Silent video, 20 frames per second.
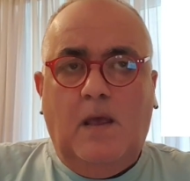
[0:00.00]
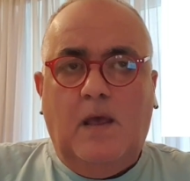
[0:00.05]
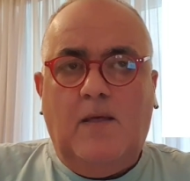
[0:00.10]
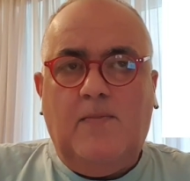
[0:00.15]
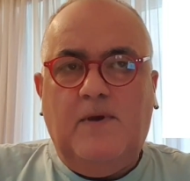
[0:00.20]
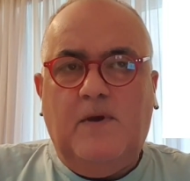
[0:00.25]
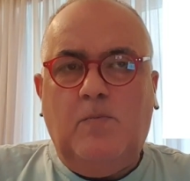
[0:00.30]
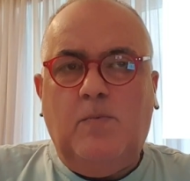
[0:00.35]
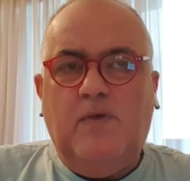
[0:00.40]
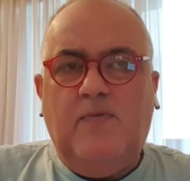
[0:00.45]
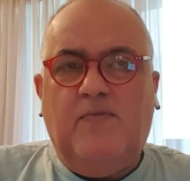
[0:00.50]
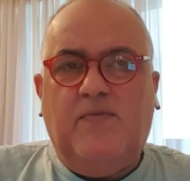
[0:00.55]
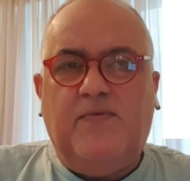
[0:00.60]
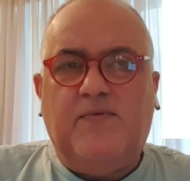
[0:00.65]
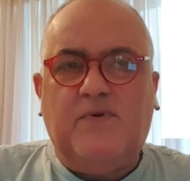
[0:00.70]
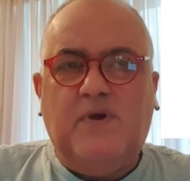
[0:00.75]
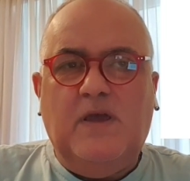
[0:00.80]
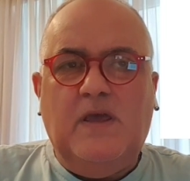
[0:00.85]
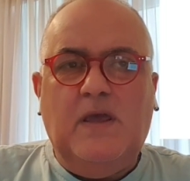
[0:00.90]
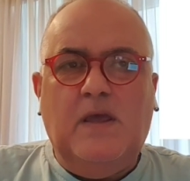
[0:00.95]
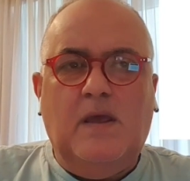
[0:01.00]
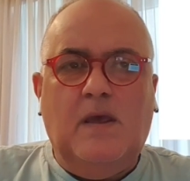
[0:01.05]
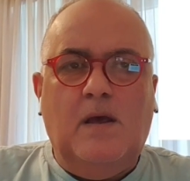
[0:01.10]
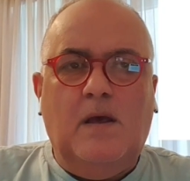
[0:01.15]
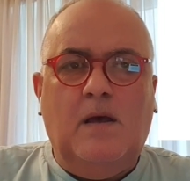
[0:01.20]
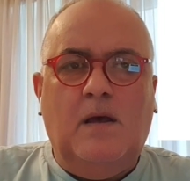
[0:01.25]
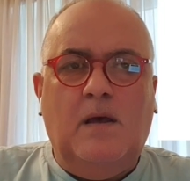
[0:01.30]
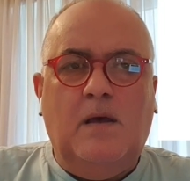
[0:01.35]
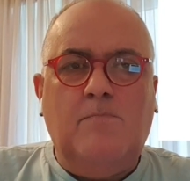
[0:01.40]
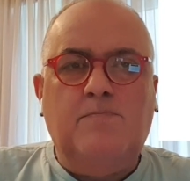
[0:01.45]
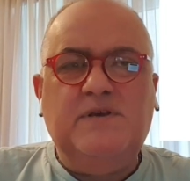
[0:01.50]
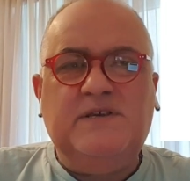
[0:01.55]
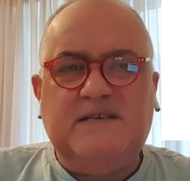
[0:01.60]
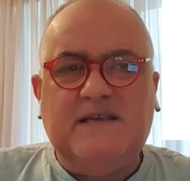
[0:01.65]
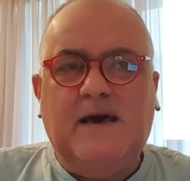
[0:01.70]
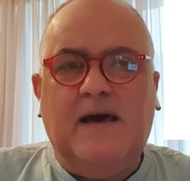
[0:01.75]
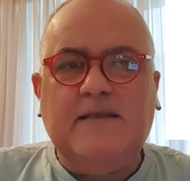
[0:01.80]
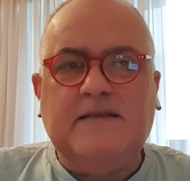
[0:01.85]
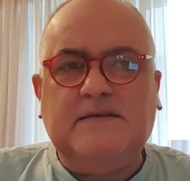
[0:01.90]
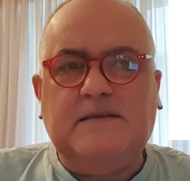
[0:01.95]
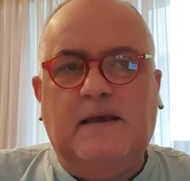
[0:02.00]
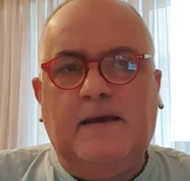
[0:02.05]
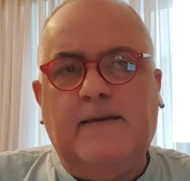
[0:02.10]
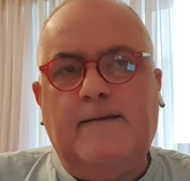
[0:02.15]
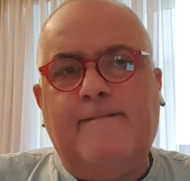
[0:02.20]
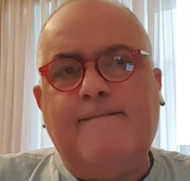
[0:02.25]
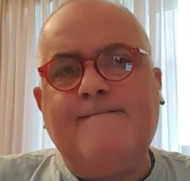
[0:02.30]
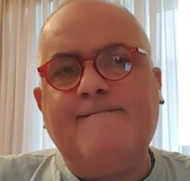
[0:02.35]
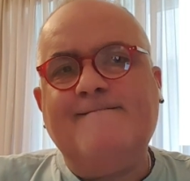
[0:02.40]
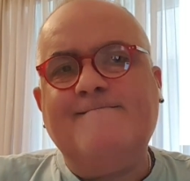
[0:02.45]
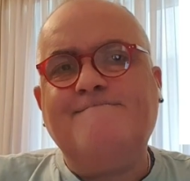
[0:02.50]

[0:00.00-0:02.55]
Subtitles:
And there have been three, besides the